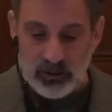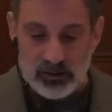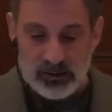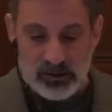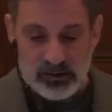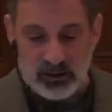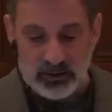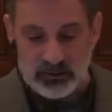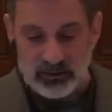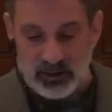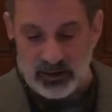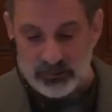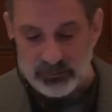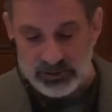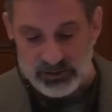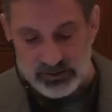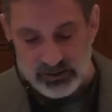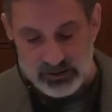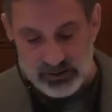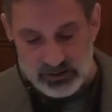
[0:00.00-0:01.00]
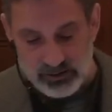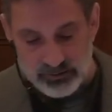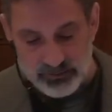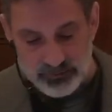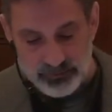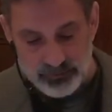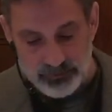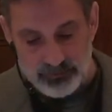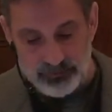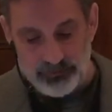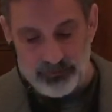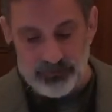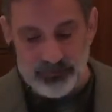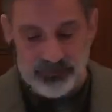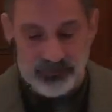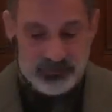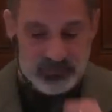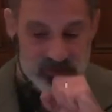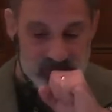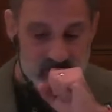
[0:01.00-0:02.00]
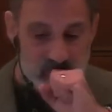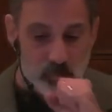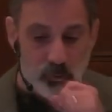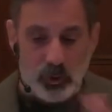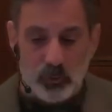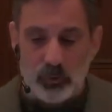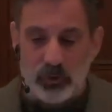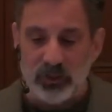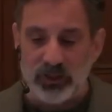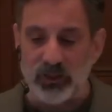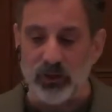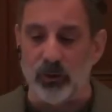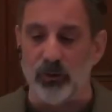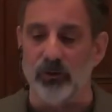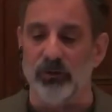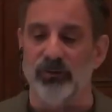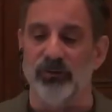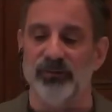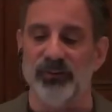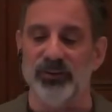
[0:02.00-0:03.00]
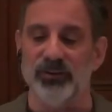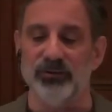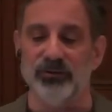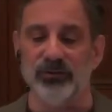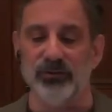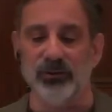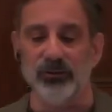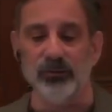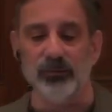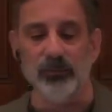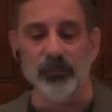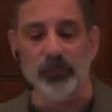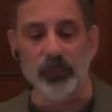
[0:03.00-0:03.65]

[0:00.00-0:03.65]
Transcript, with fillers: Slide nine, please. So what will the owner of the vineyard do?